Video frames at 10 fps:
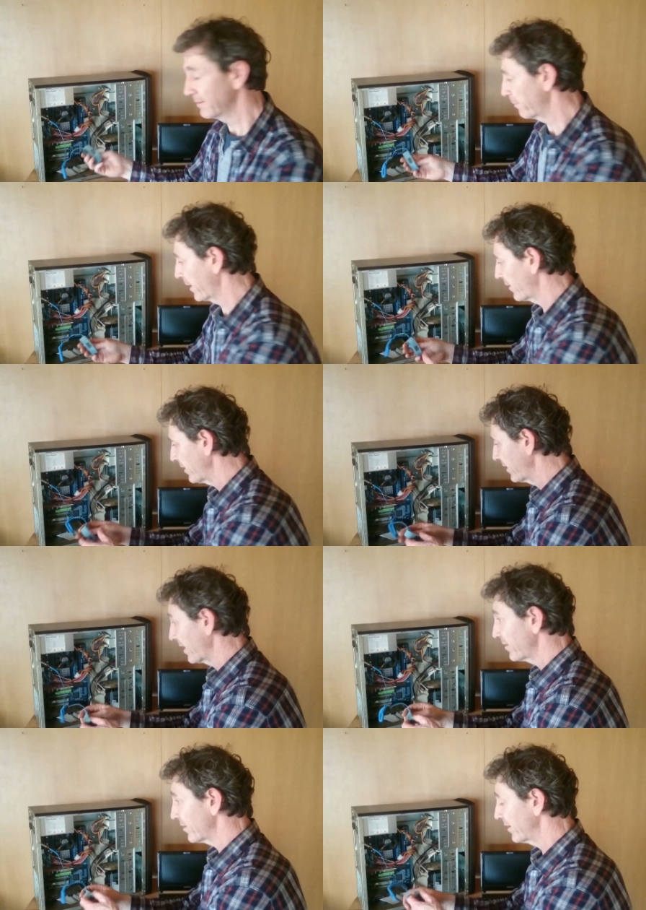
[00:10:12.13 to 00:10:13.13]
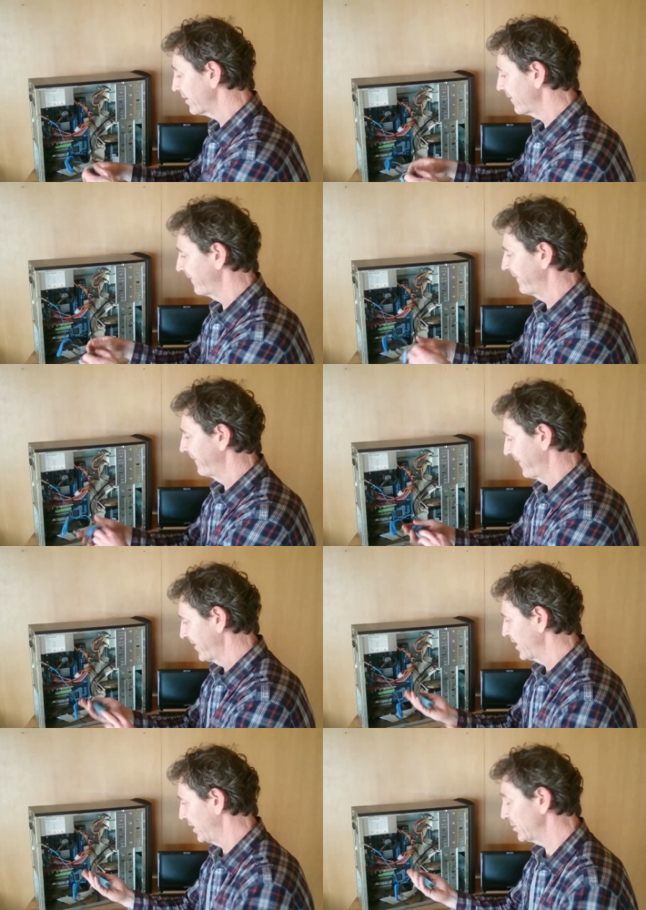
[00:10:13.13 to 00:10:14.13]
a paranoid android,
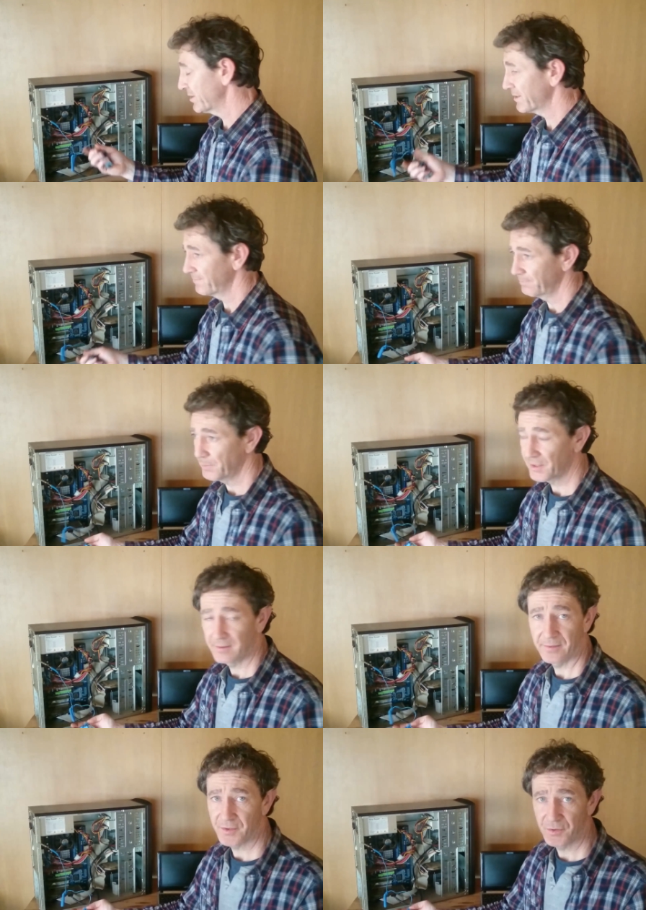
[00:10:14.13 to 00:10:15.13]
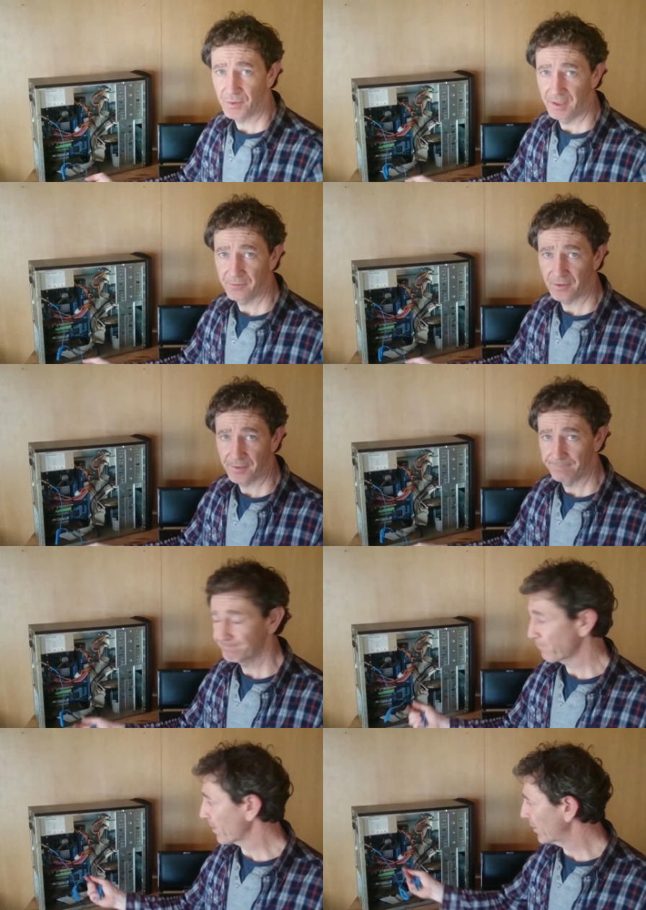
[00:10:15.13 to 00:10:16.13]
use it, but there's no need for it.
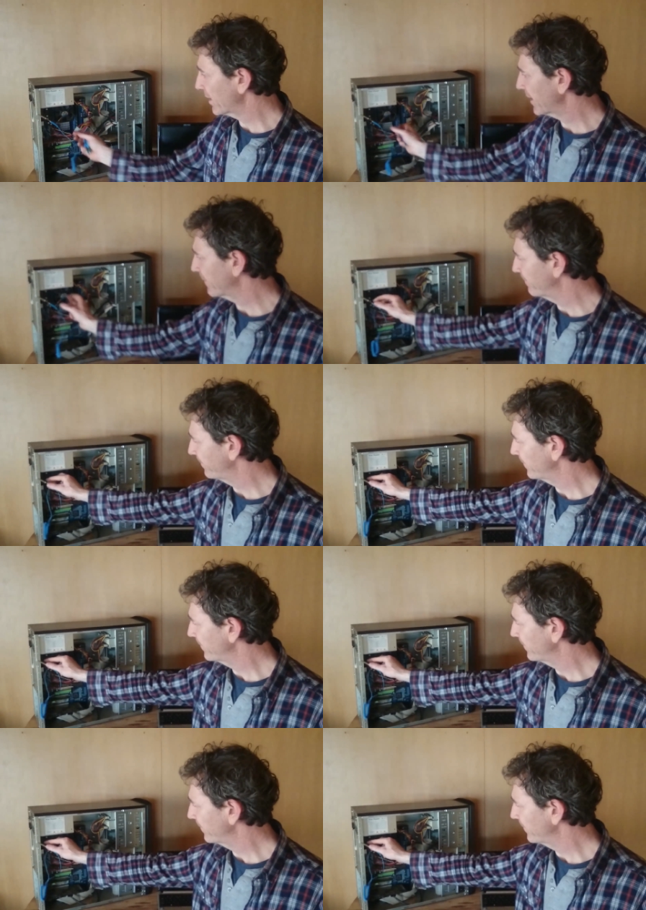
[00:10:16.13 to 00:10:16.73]
Okay?